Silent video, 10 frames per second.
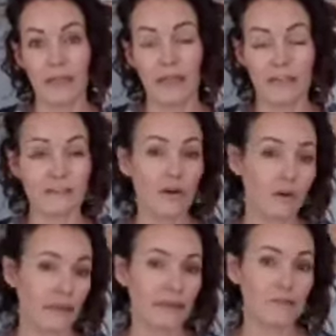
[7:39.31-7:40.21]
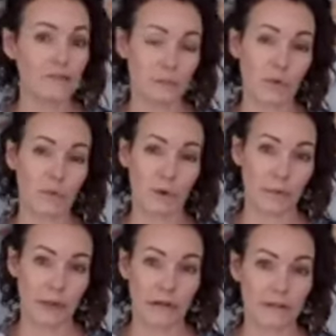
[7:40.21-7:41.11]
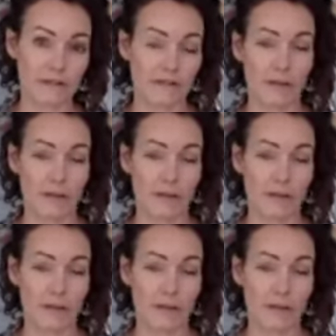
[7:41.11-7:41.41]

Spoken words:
And it's all leading from hormone imbalance.